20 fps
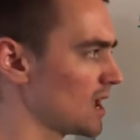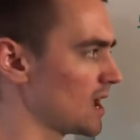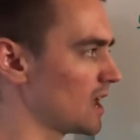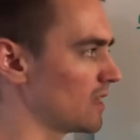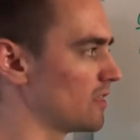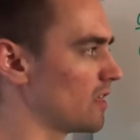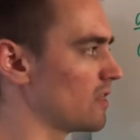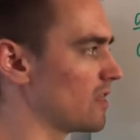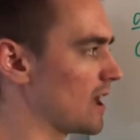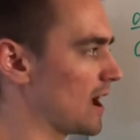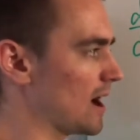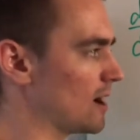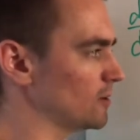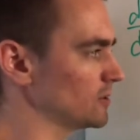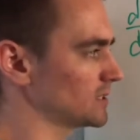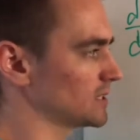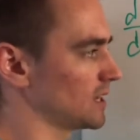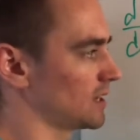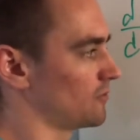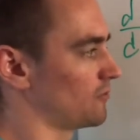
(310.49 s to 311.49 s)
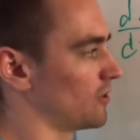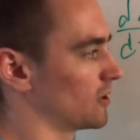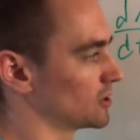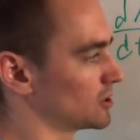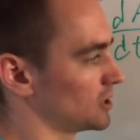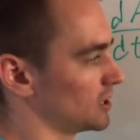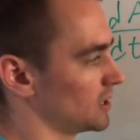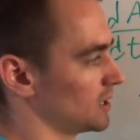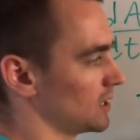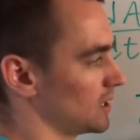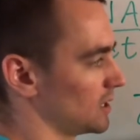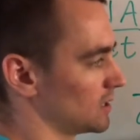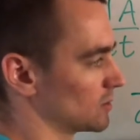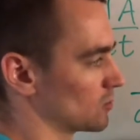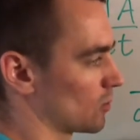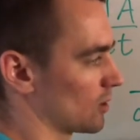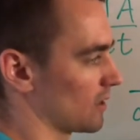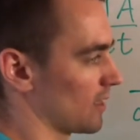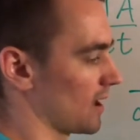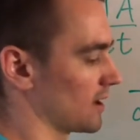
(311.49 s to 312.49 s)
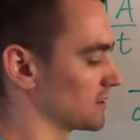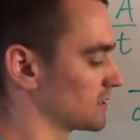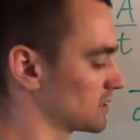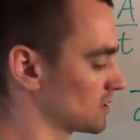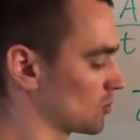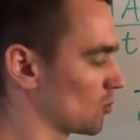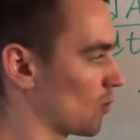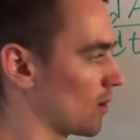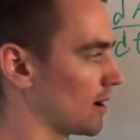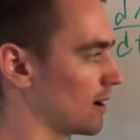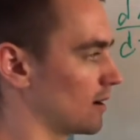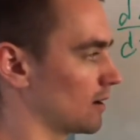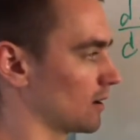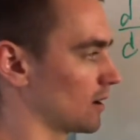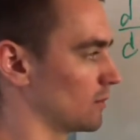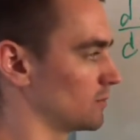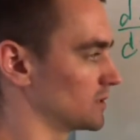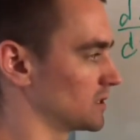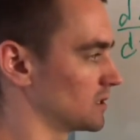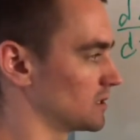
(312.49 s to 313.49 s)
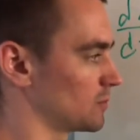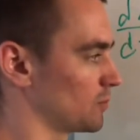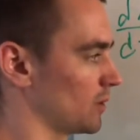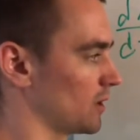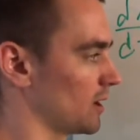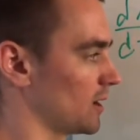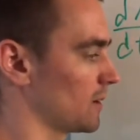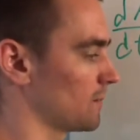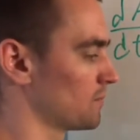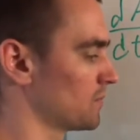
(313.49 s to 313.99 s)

And then the outside function is where that squared comes into play.